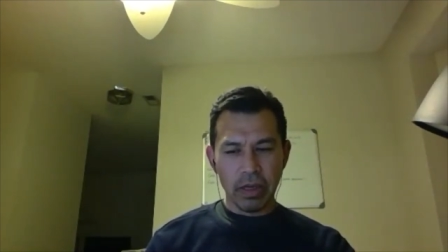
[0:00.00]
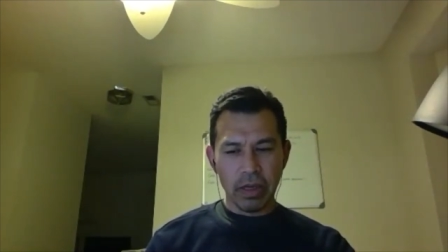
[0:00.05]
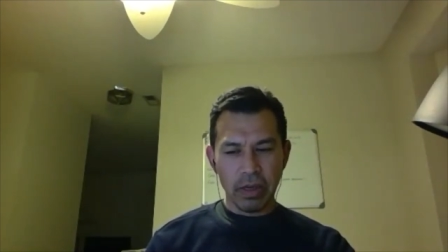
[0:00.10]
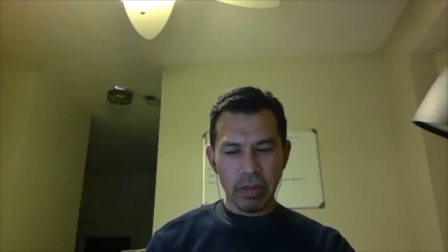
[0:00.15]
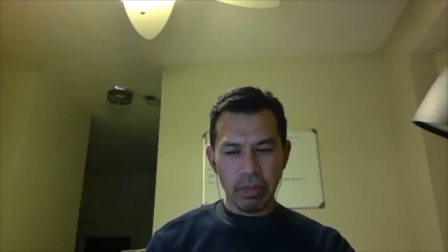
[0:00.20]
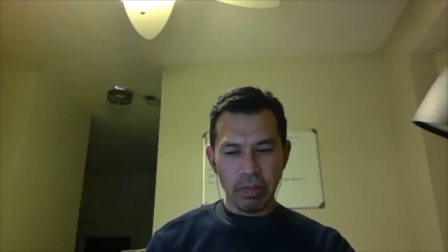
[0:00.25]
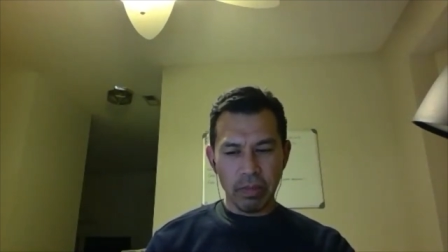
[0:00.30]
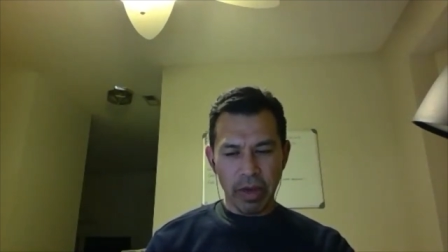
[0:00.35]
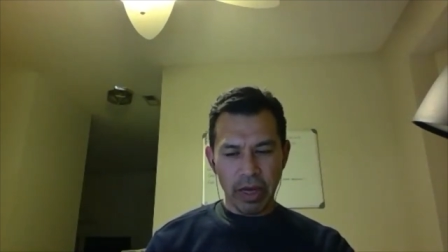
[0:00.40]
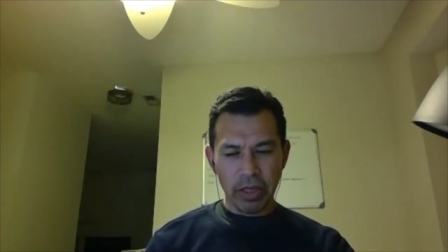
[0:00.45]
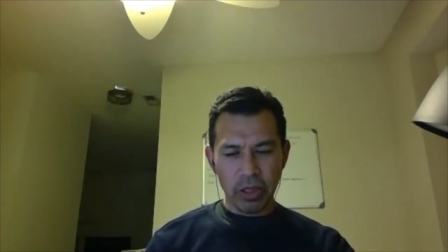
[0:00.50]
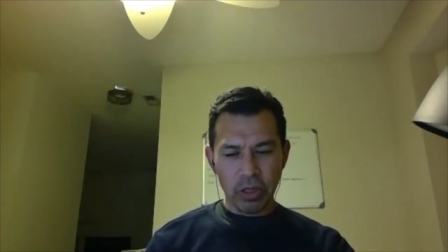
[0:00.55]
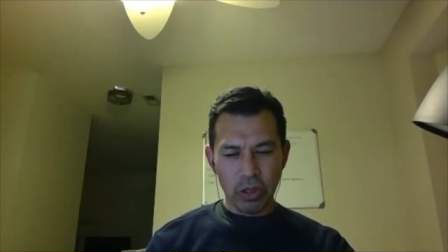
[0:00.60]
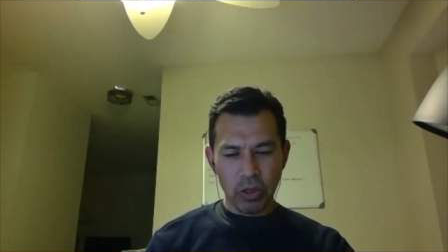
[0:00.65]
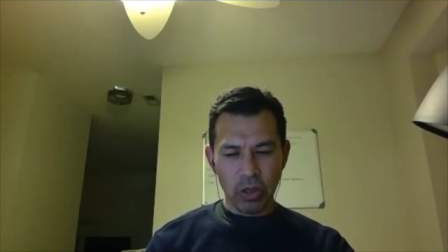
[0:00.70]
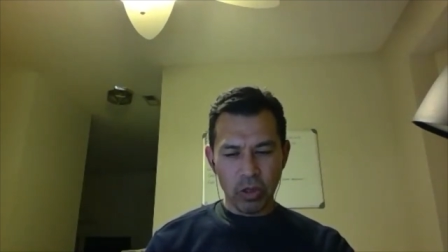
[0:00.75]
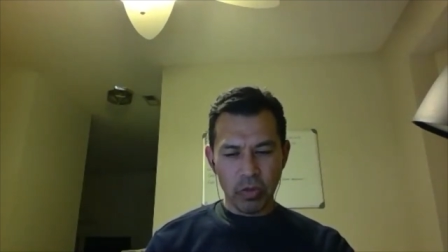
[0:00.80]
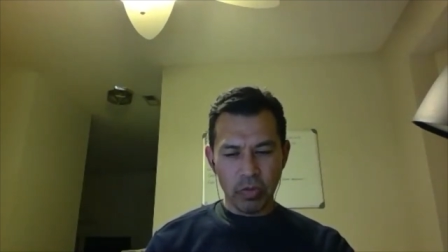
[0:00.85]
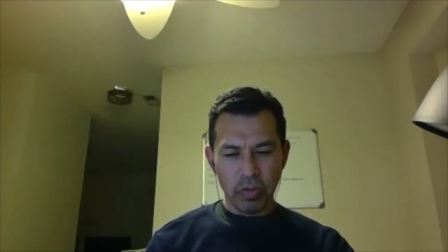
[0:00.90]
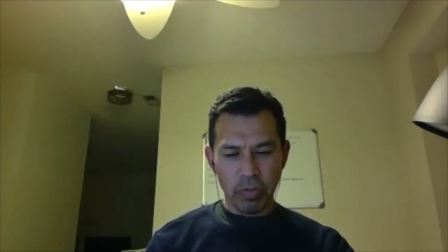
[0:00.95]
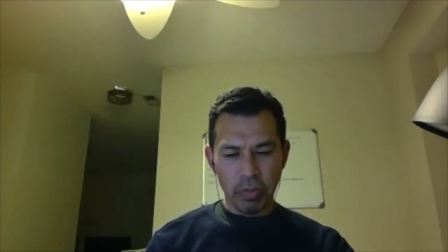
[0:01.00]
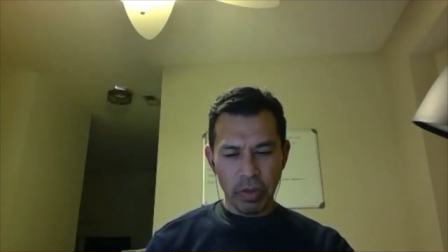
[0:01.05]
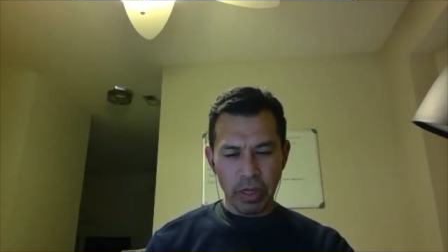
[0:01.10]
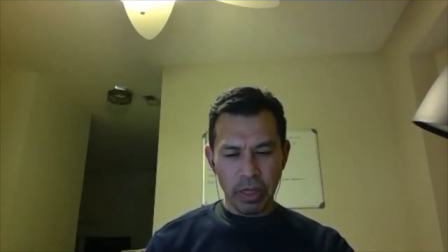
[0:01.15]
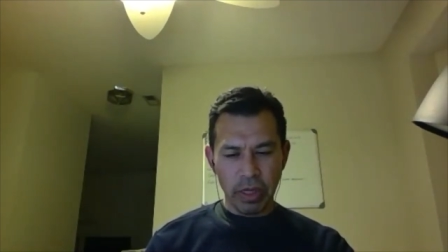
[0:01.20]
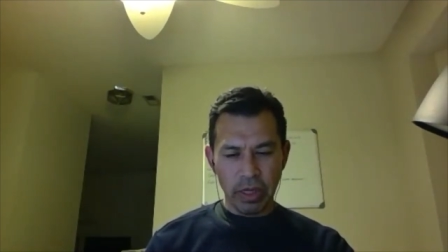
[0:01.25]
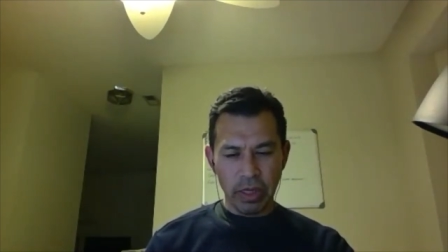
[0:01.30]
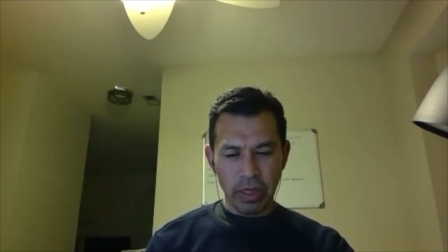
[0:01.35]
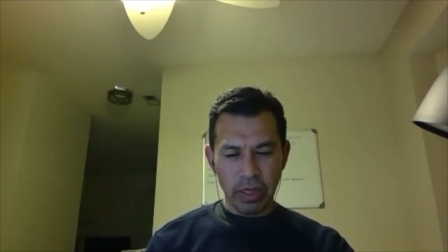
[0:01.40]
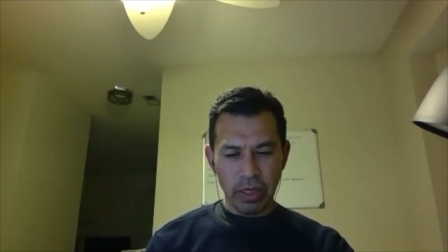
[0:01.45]
Man's Search for
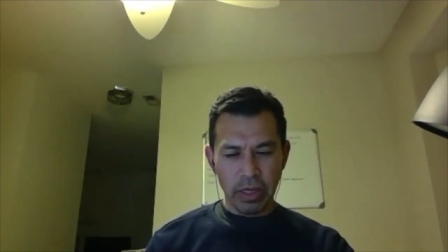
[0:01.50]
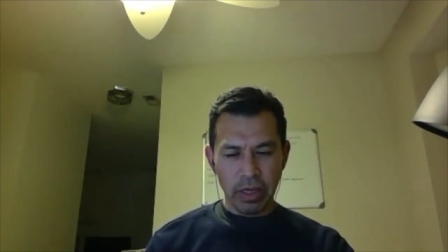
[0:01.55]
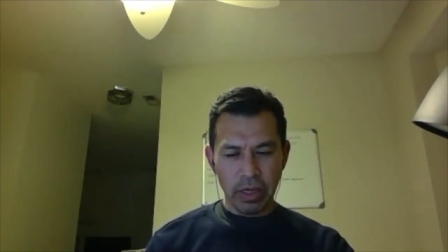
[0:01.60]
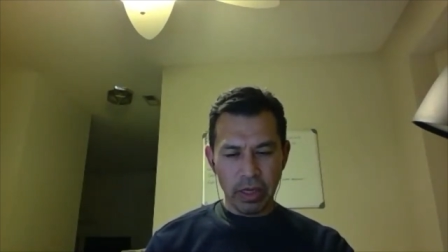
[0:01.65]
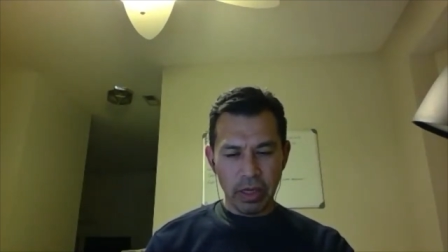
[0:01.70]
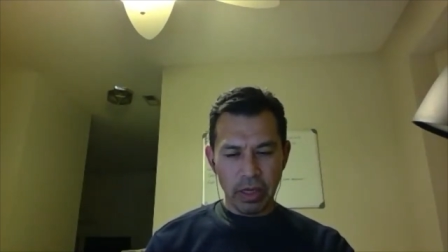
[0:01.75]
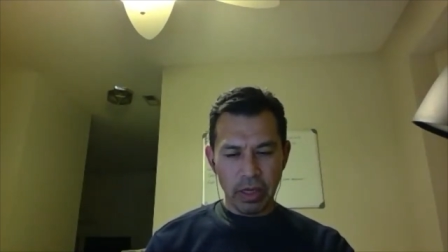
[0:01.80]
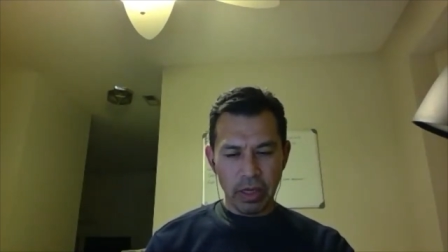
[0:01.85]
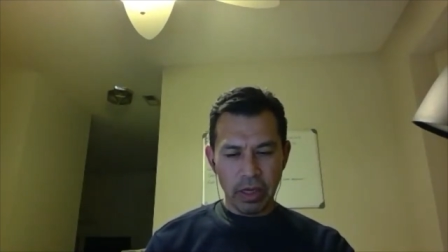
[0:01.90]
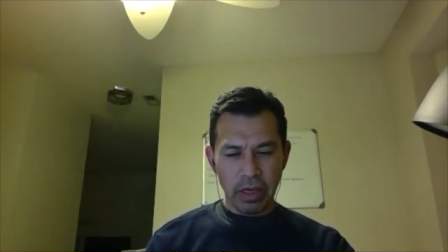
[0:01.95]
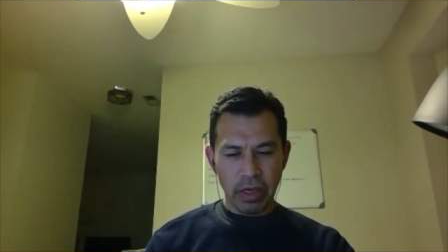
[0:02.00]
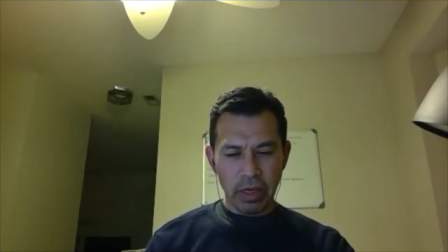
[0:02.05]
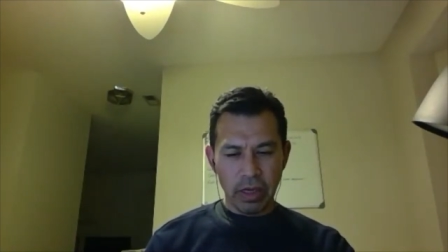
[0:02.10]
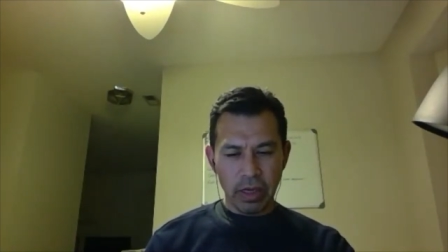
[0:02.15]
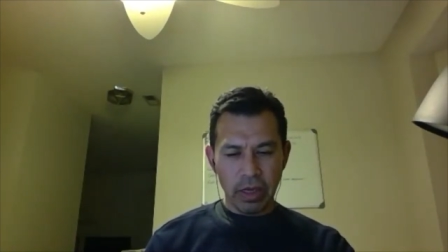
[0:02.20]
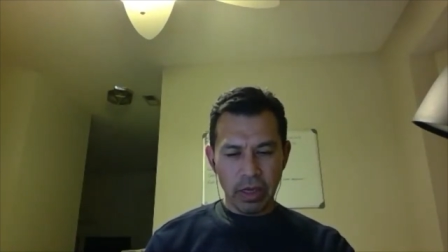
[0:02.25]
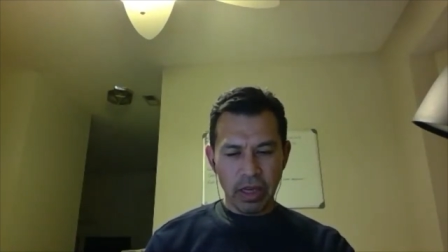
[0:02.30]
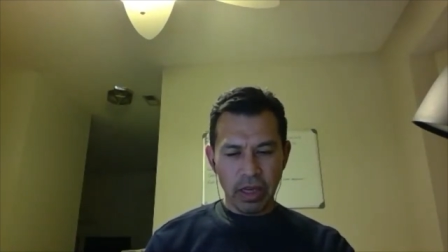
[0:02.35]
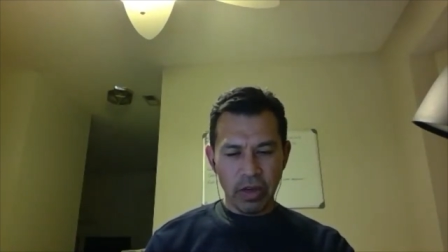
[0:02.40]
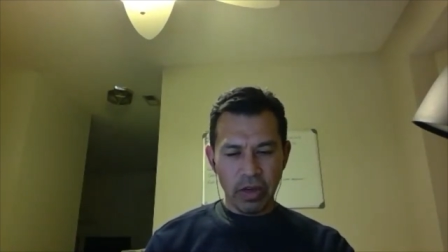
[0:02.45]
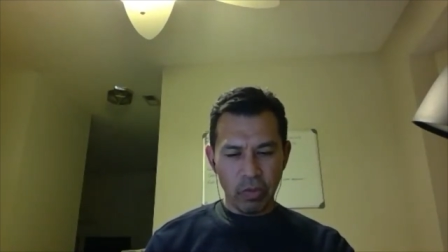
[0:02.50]
Meaning, he